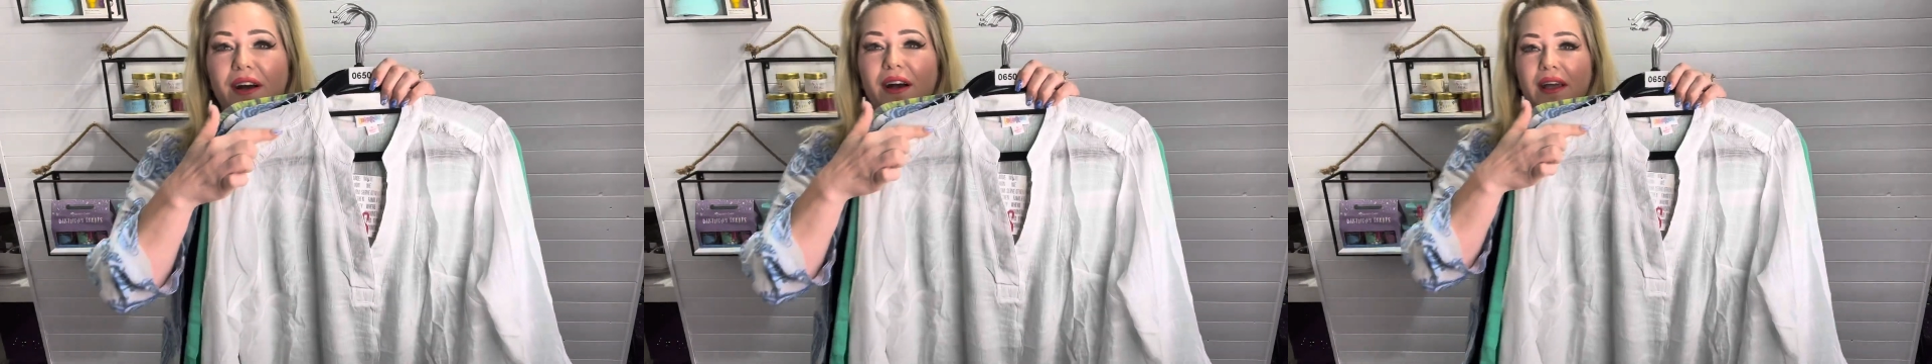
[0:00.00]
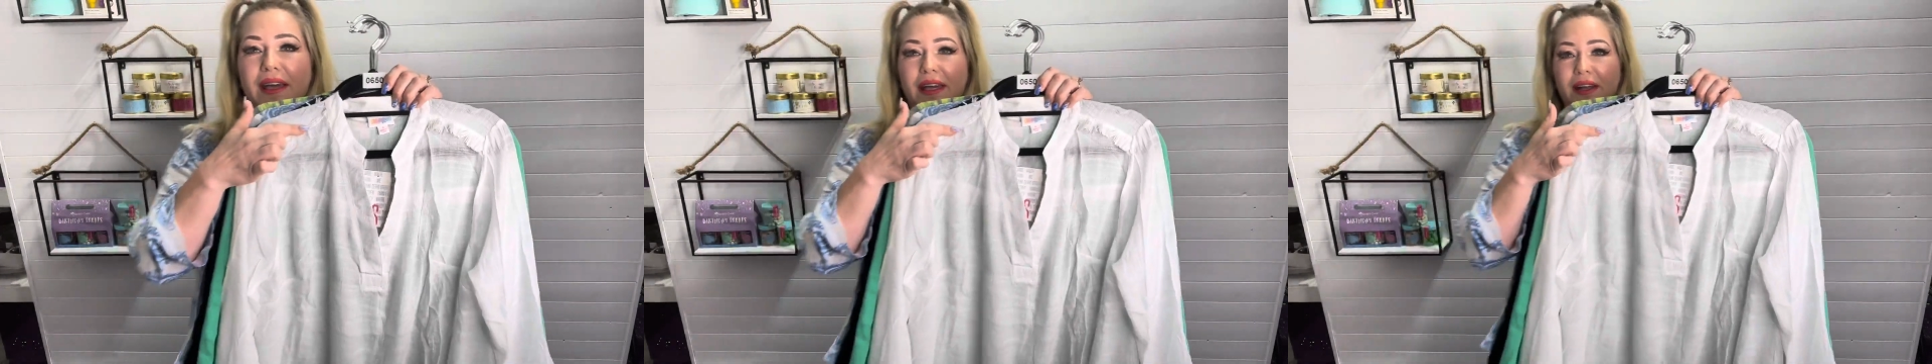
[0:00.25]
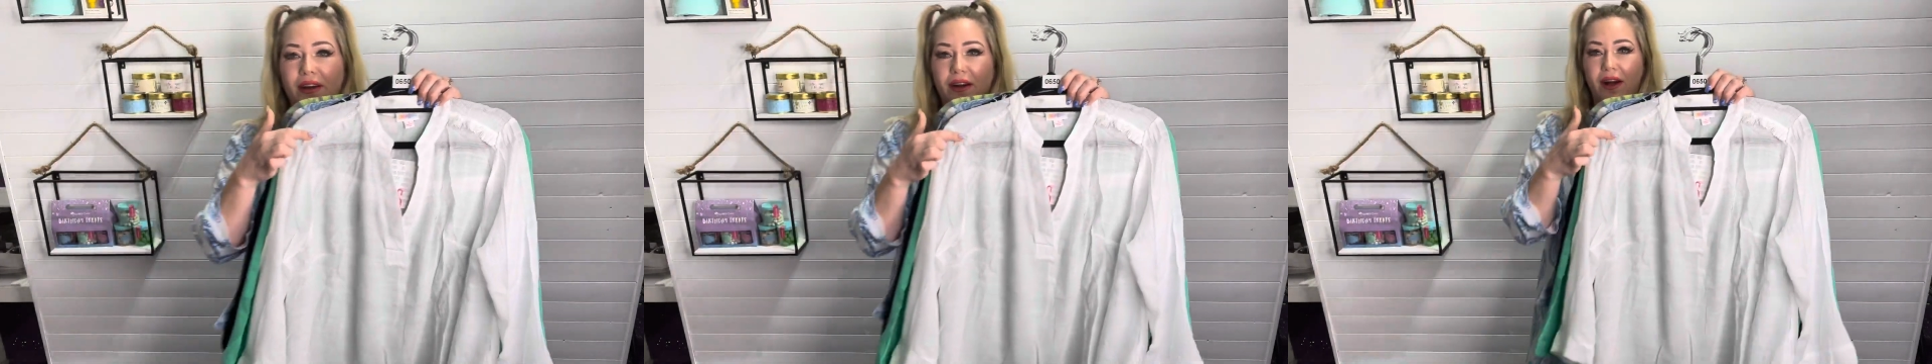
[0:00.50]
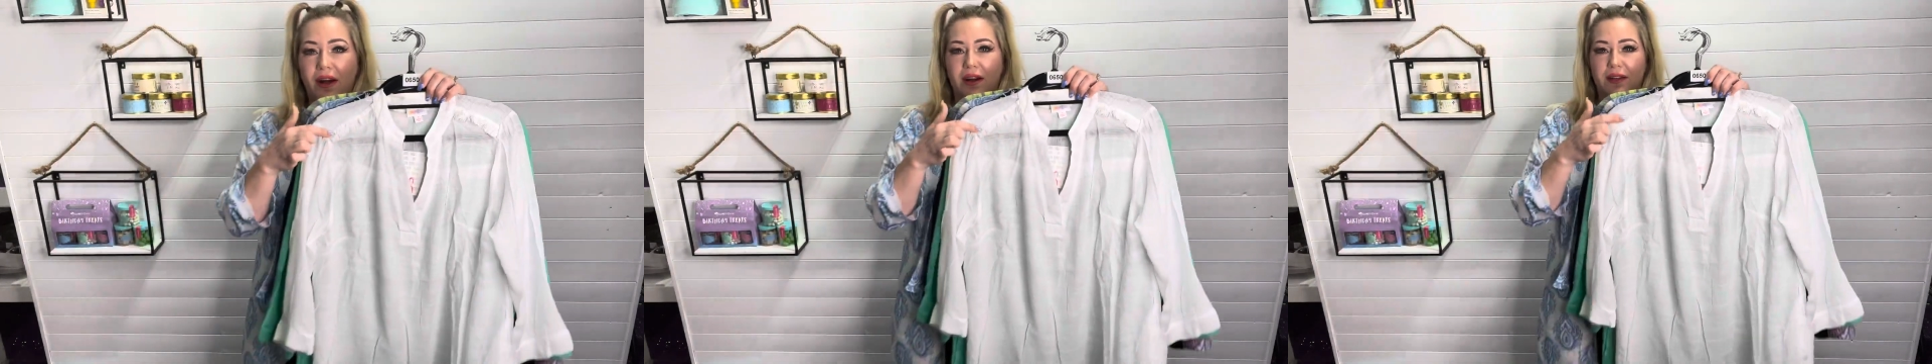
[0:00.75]
here
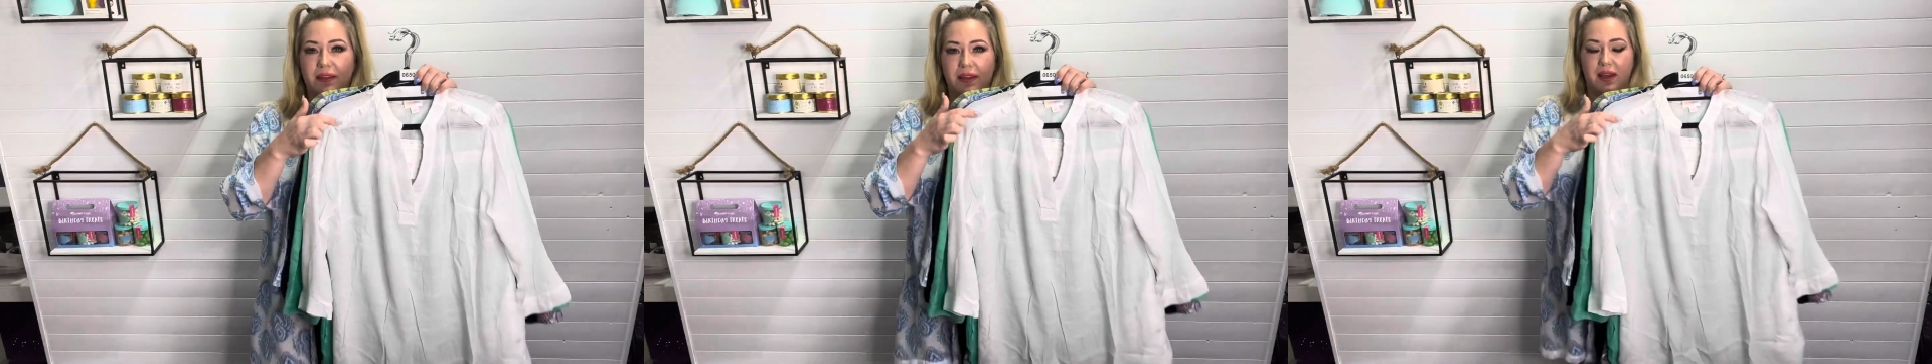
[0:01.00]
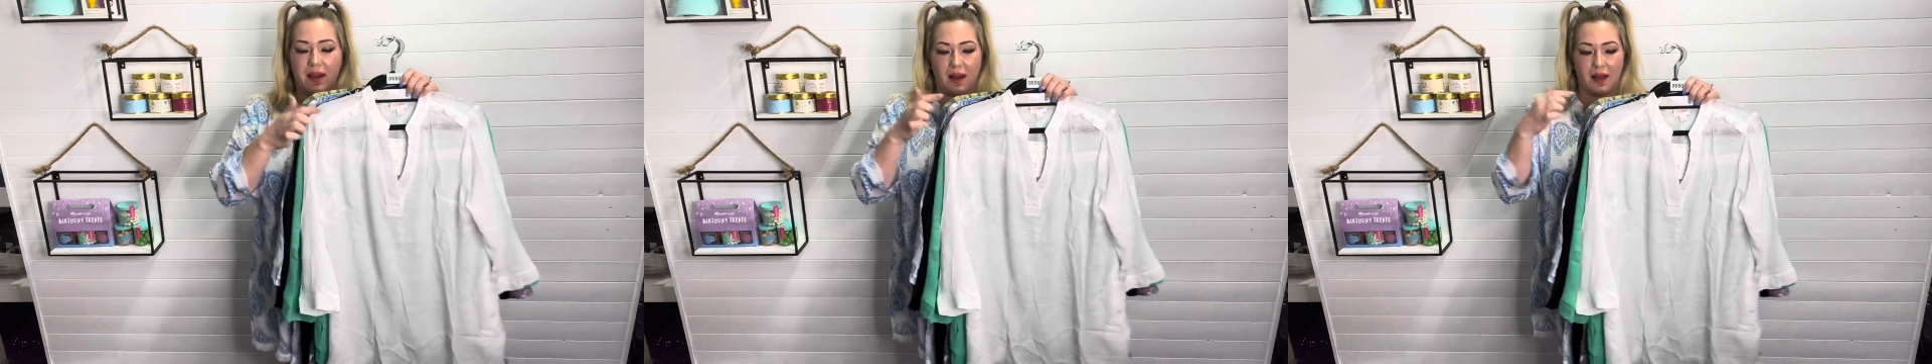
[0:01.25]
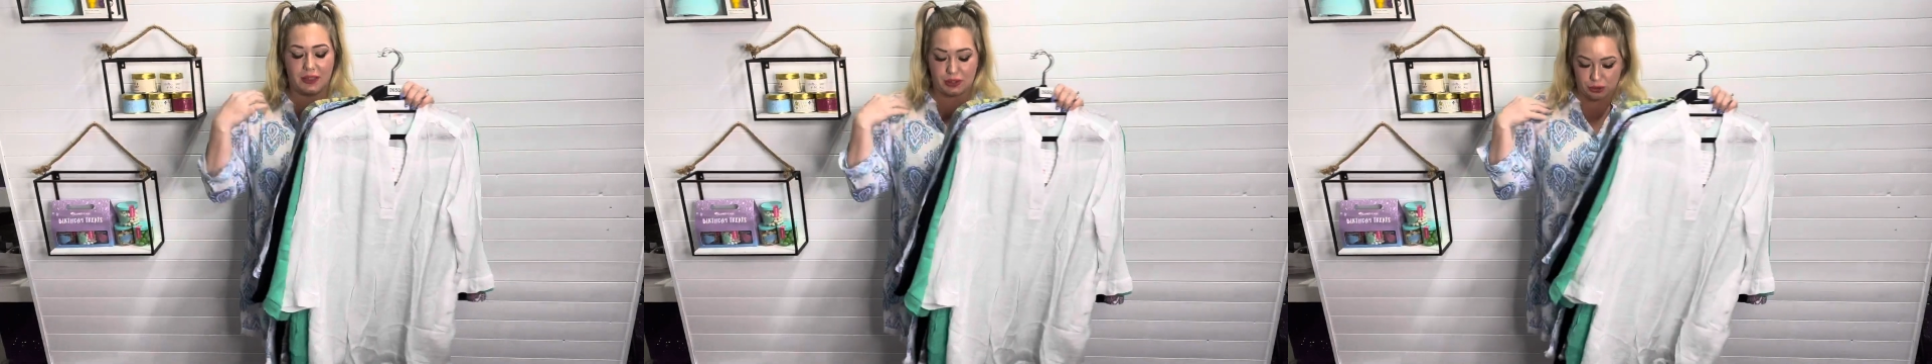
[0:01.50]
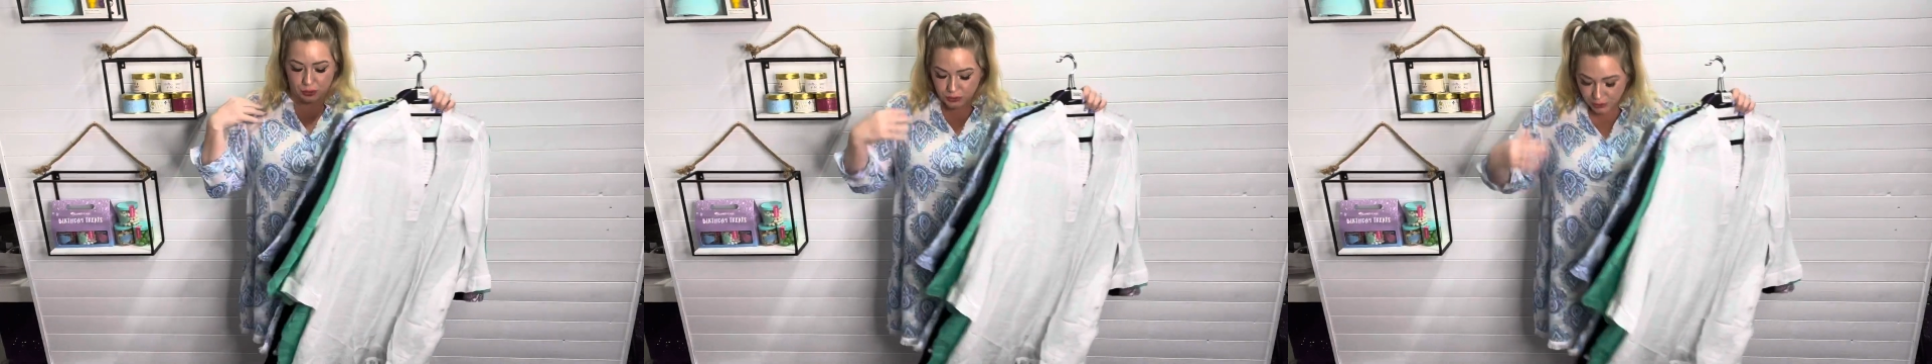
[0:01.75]
on the uh,
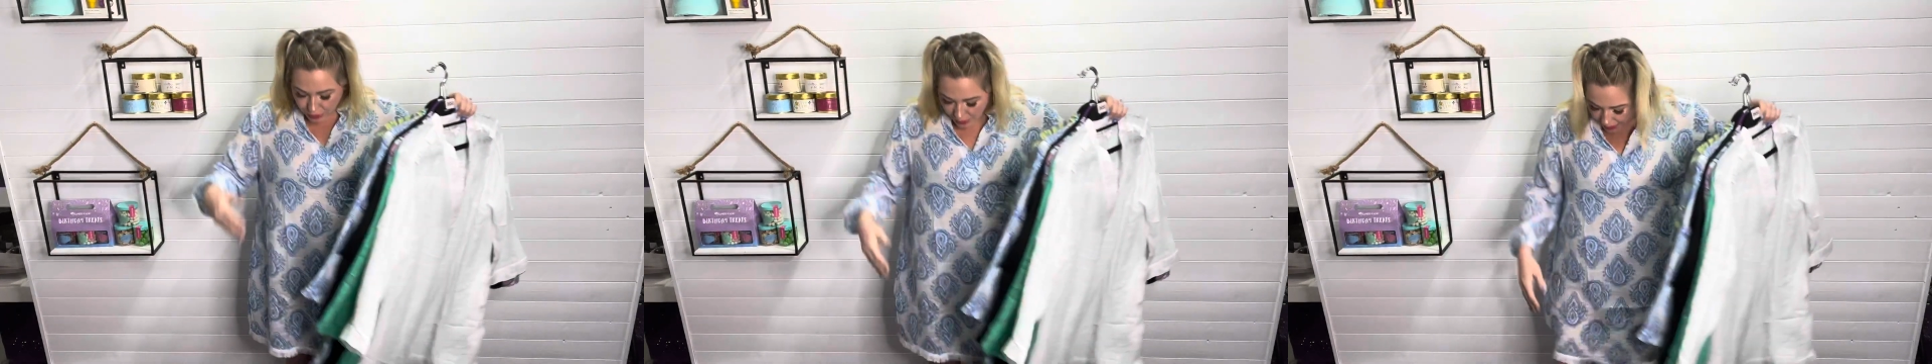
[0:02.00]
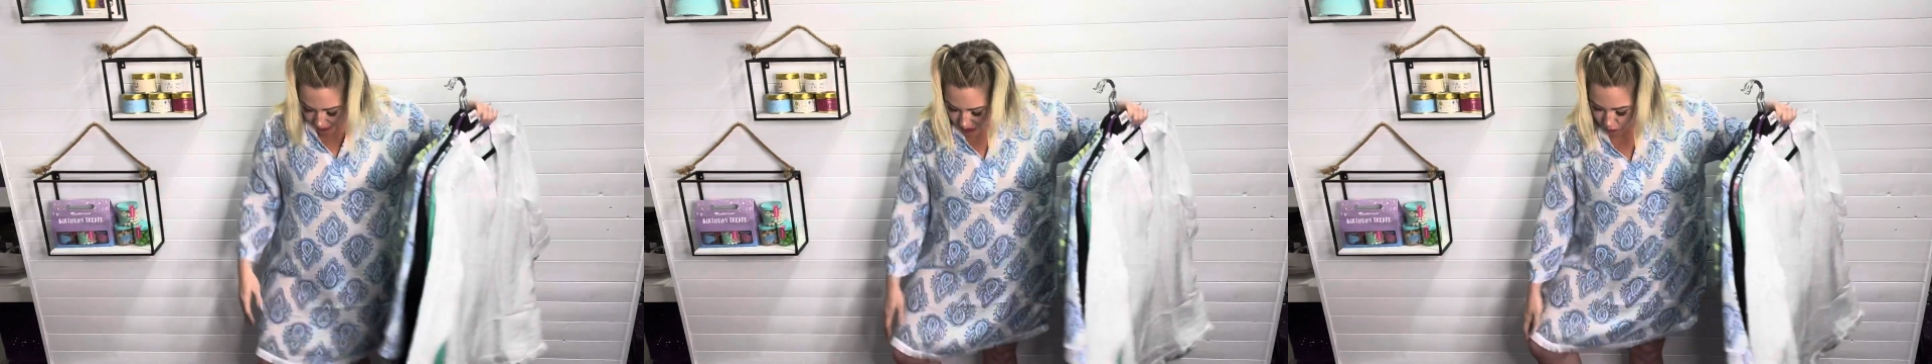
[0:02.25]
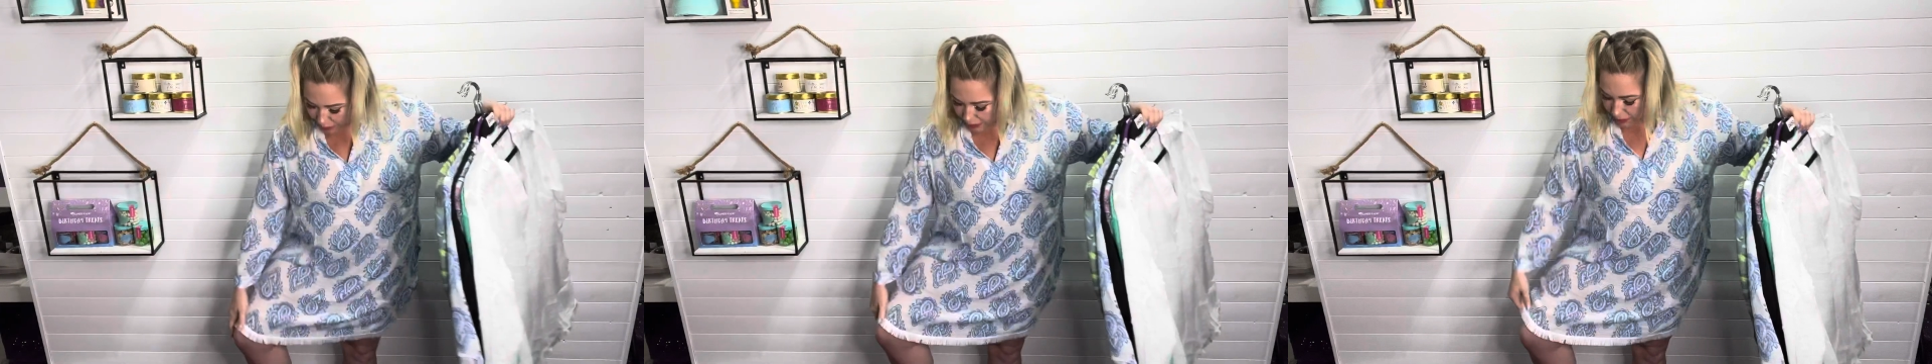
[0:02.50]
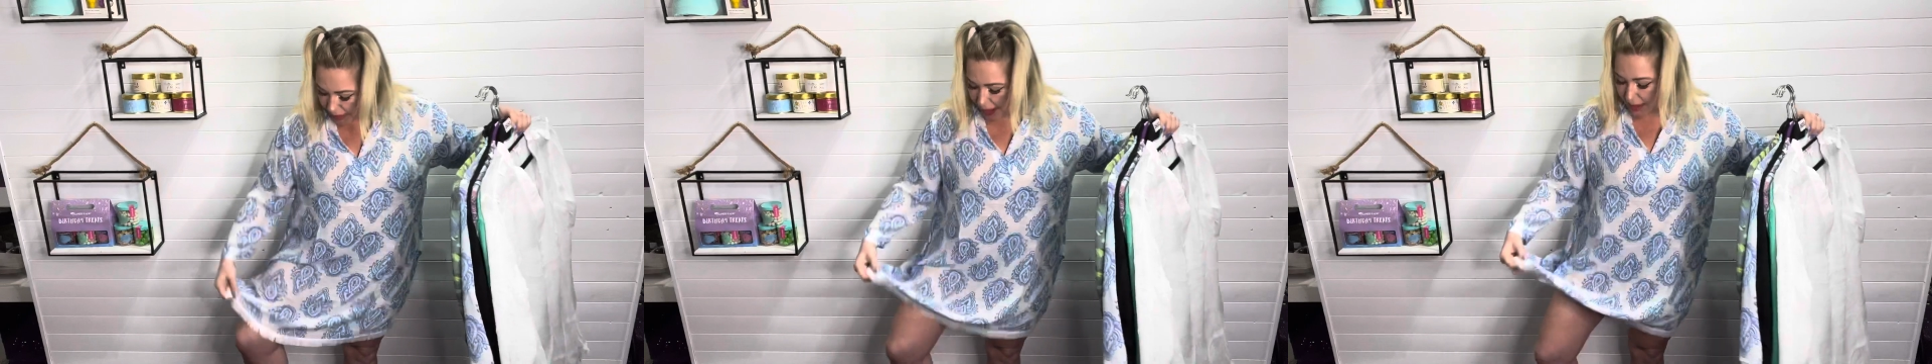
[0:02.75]
shoulder as
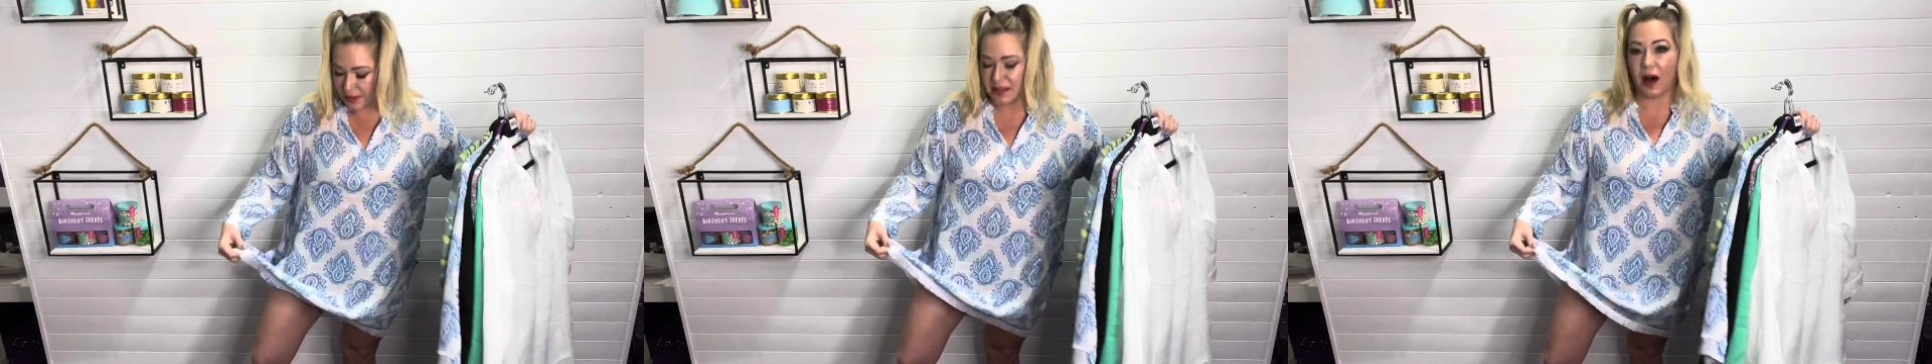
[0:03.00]
well as